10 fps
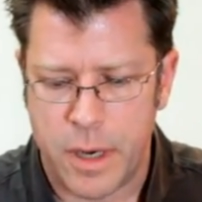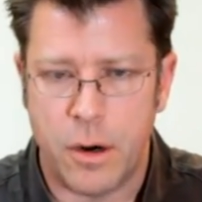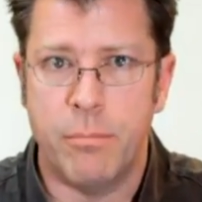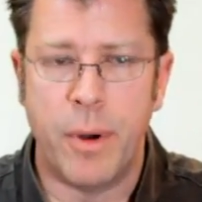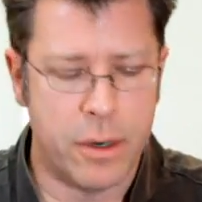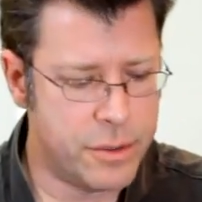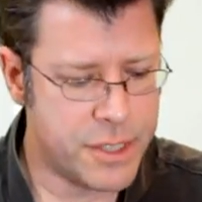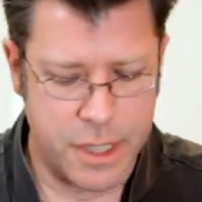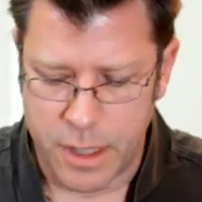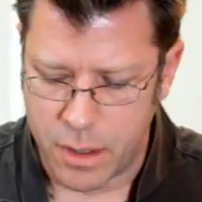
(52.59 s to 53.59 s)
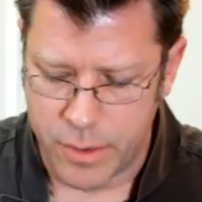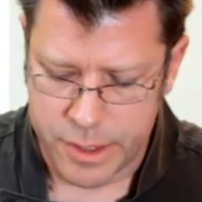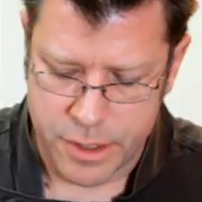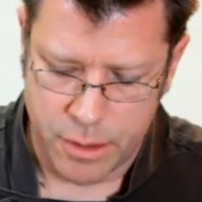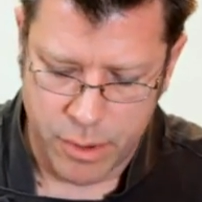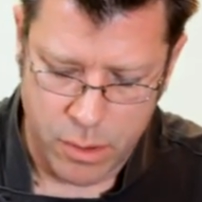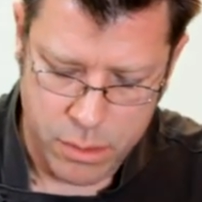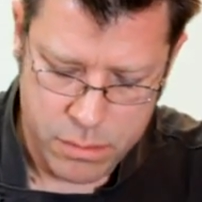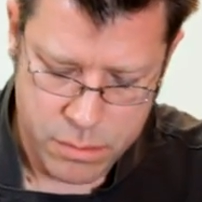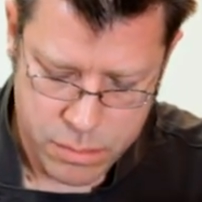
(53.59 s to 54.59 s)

and our butter is going to go into the bowl.